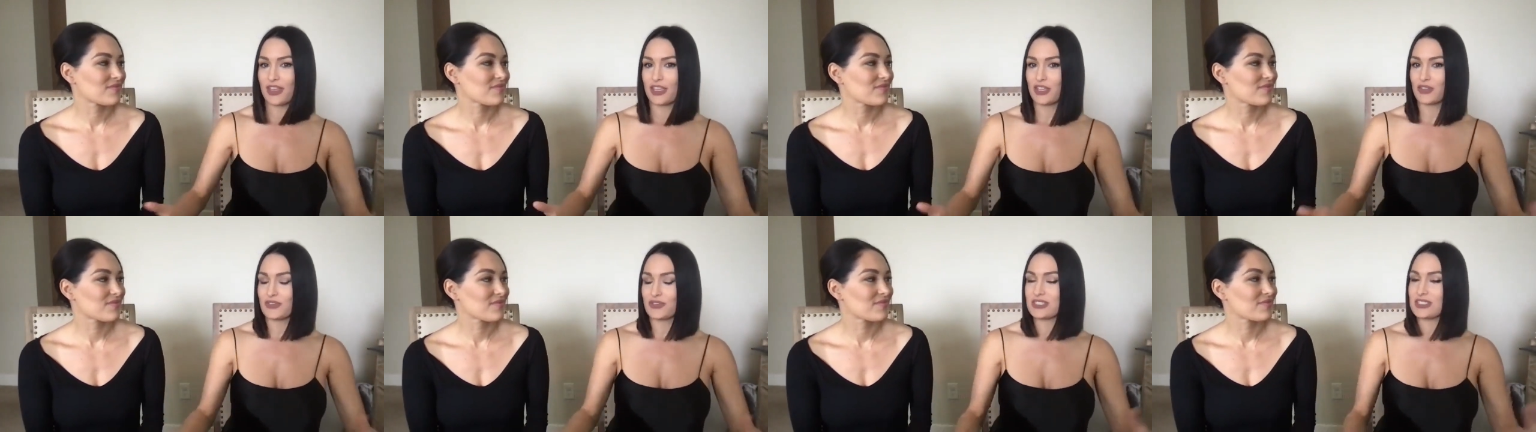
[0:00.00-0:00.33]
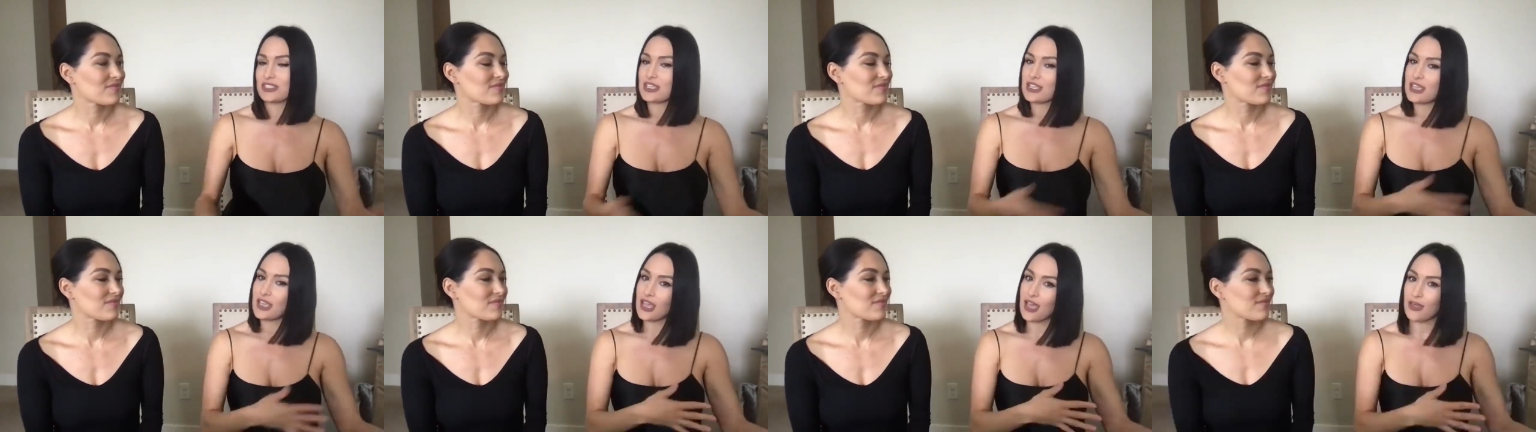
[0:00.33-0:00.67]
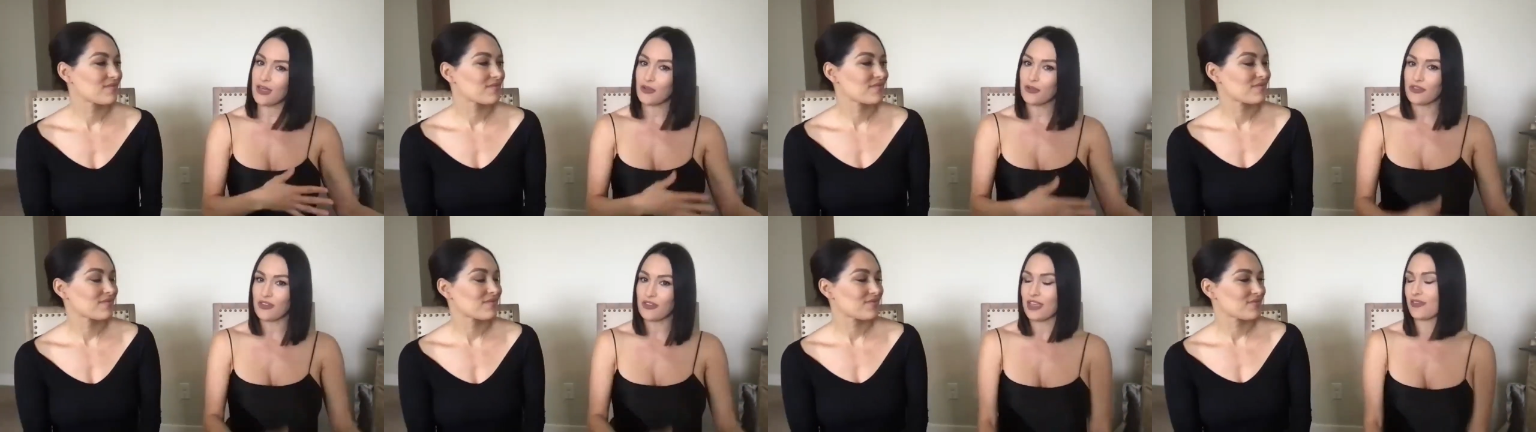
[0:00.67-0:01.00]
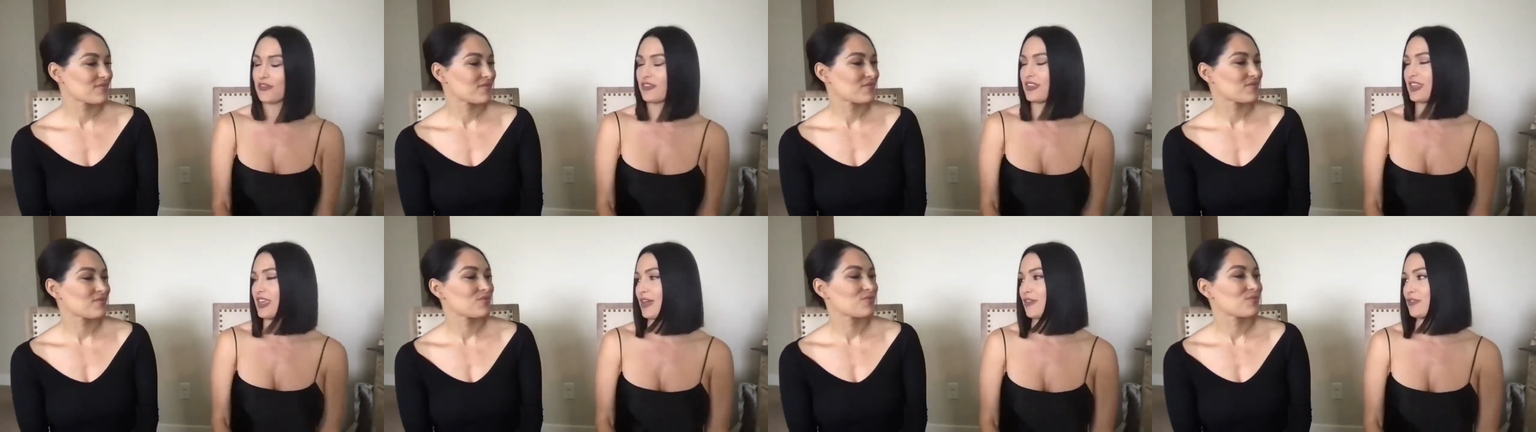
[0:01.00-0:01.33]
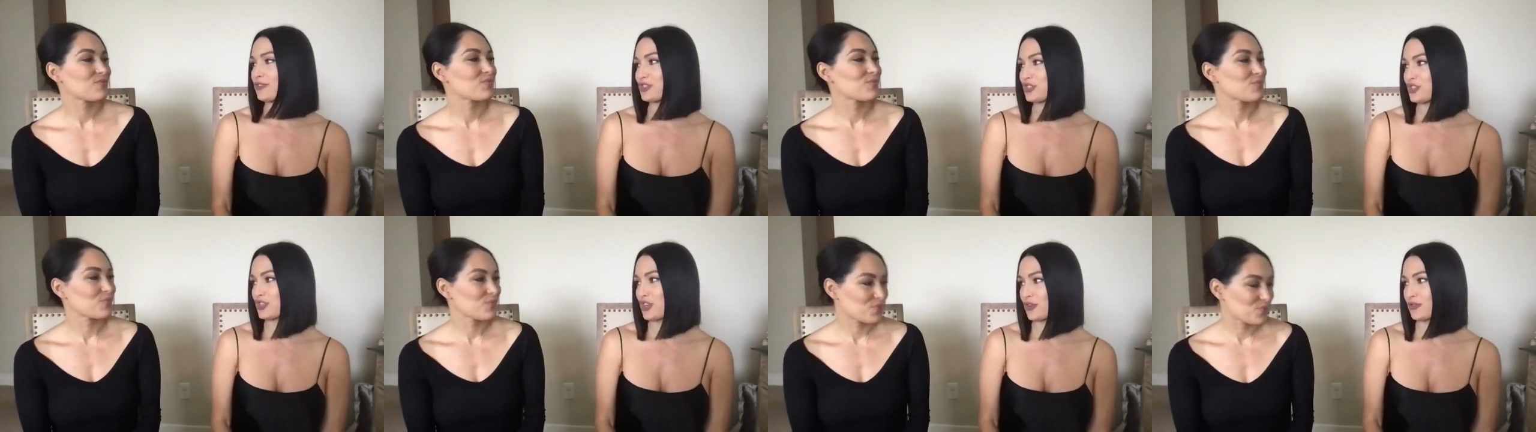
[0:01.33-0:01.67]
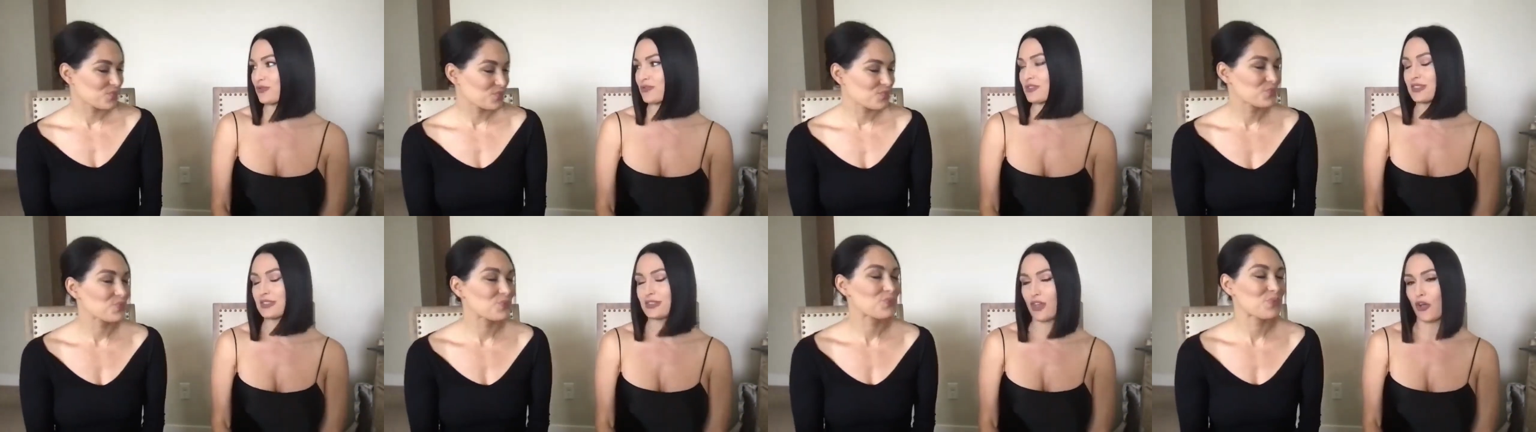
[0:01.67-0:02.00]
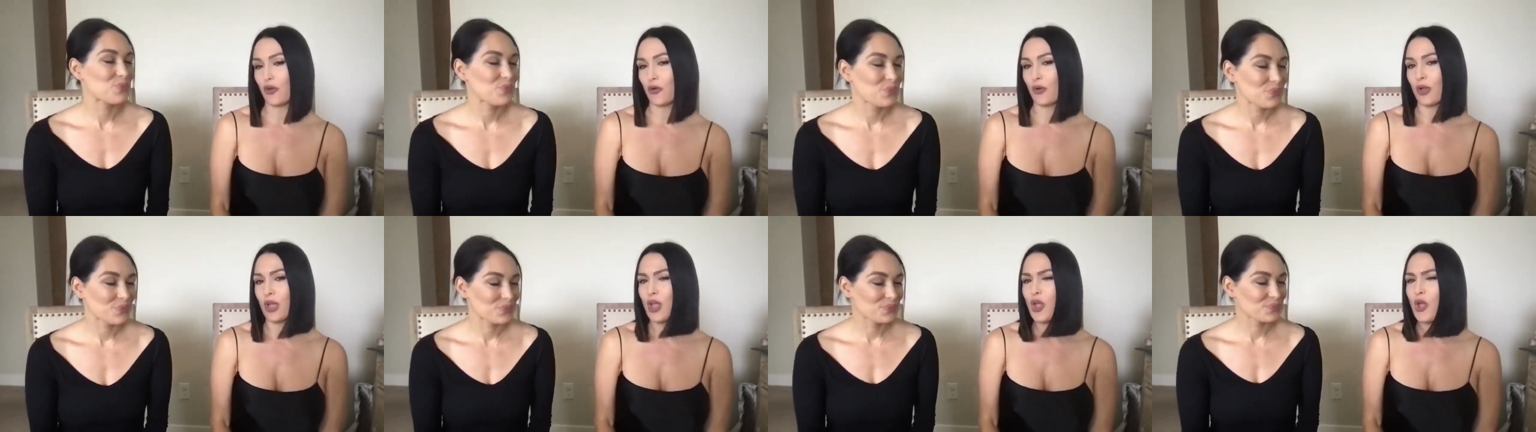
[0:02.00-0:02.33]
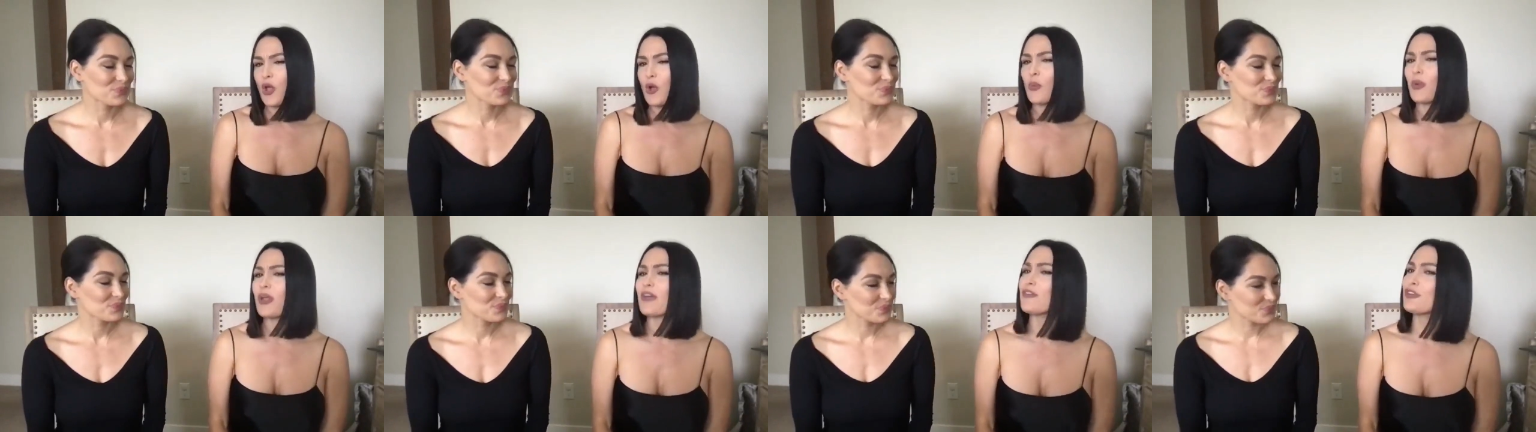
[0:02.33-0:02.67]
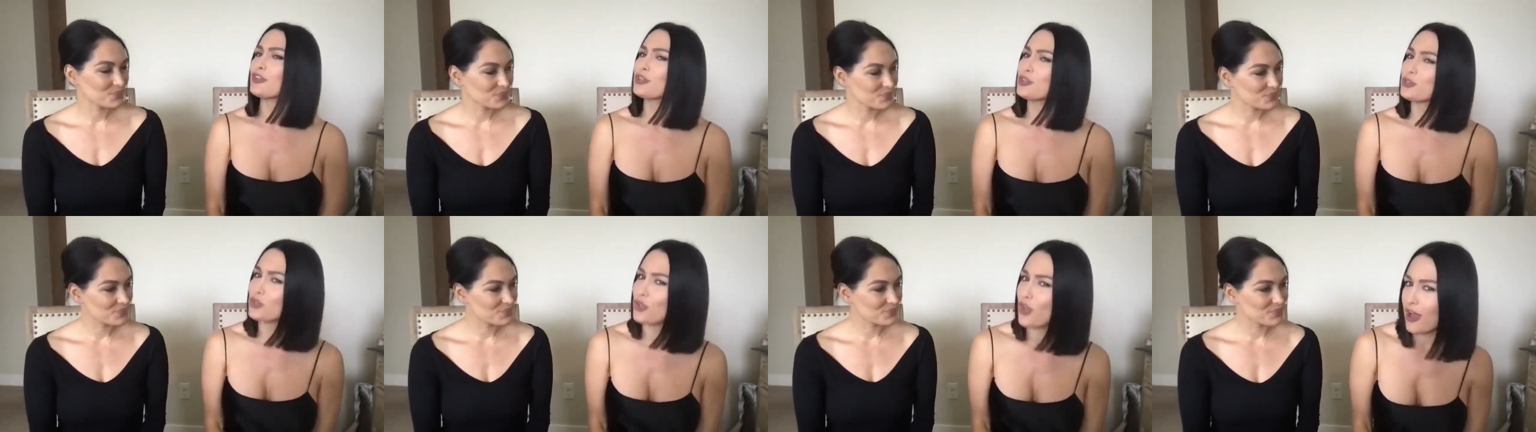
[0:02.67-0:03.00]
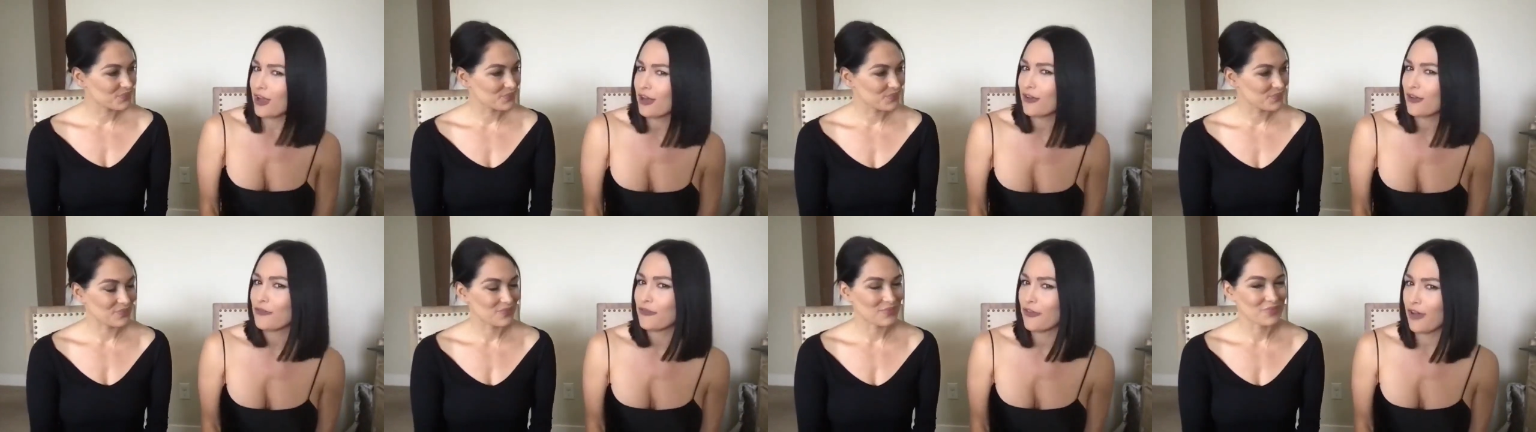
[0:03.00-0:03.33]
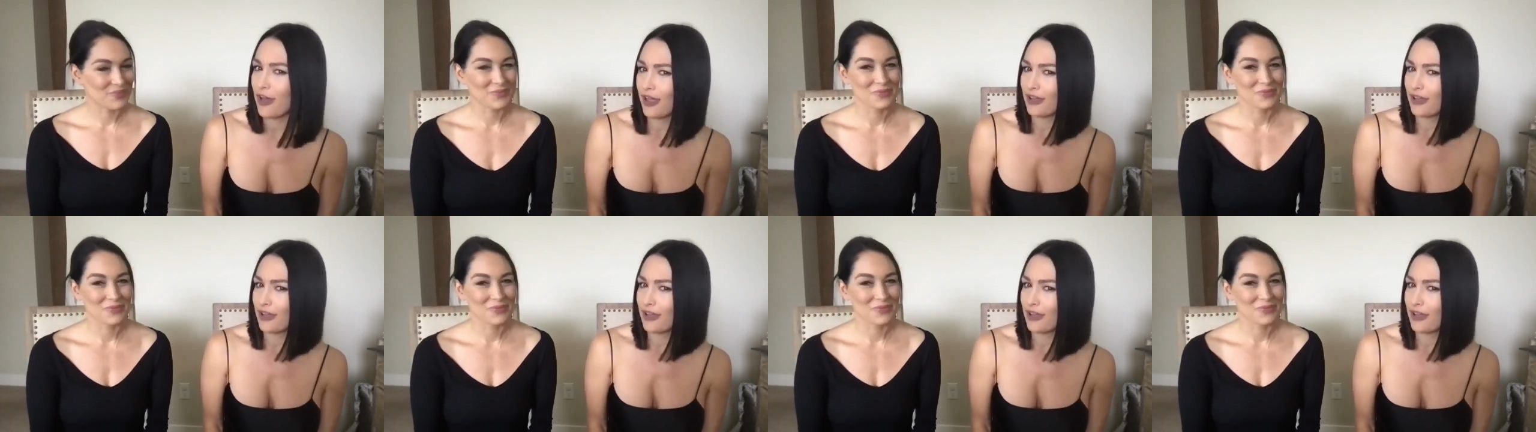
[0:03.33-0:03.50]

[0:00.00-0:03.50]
Speaker 1: that you'll see other than the other shows. So we have a lot of fun.